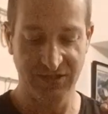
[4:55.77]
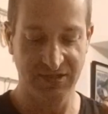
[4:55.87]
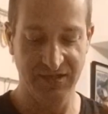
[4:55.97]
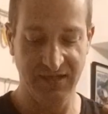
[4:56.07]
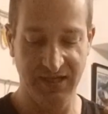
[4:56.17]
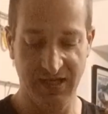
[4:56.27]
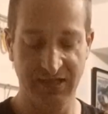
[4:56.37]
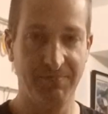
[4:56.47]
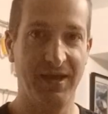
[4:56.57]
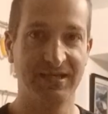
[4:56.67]
to
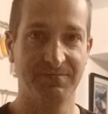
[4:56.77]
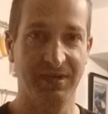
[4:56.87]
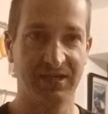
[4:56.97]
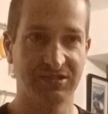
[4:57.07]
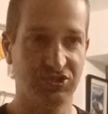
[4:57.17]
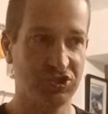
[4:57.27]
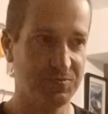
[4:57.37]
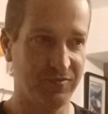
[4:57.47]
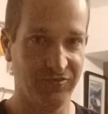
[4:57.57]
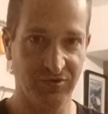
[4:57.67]
the base mix just
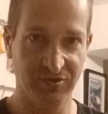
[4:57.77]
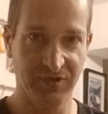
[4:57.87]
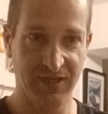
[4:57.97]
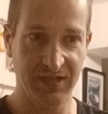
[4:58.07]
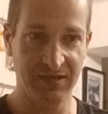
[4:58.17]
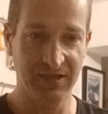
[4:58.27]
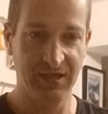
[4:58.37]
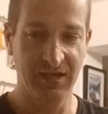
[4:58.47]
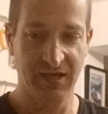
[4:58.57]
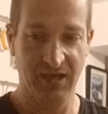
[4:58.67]
before cooking,
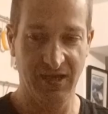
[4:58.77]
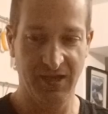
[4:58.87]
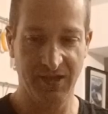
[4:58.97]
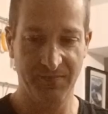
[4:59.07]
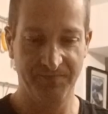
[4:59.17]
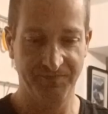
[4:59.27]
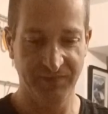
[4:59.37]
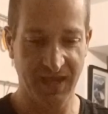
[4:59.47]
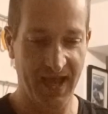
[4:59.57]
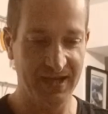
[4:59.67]

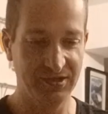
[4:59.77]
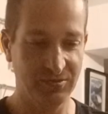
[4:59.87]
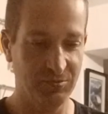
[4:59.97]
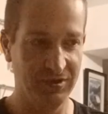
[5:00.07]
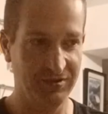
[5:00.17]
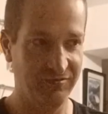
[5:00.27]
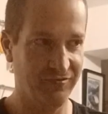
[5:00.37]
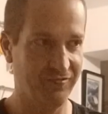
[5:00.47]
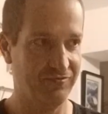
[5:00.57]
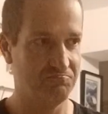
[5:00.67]
you end up with
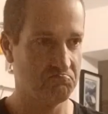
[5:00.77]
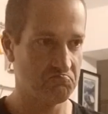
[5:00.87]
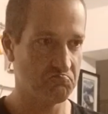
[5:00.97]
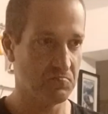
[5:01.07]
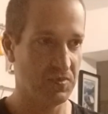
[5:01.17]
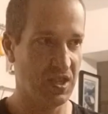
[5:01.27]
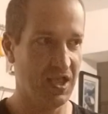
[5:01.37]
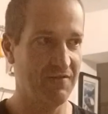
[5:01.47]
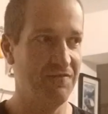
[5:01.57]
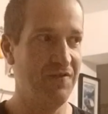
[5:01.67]

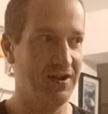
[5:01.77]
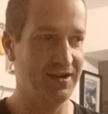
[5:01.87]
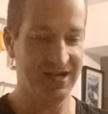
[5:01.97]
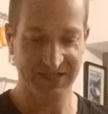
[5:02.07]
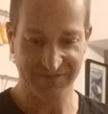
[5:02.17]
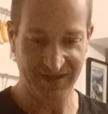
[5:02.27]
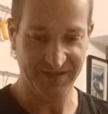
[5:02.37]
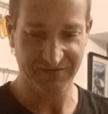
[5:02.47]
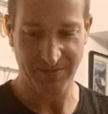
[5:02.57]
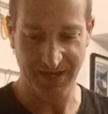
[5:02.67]
a very nice
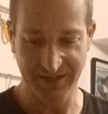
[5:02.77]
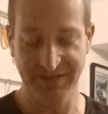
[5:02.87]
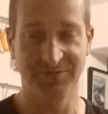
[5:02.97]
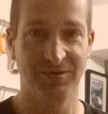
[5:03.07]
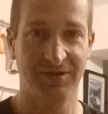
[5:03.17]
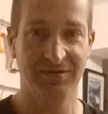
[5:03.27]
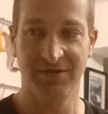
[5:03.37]
flavoured base as well.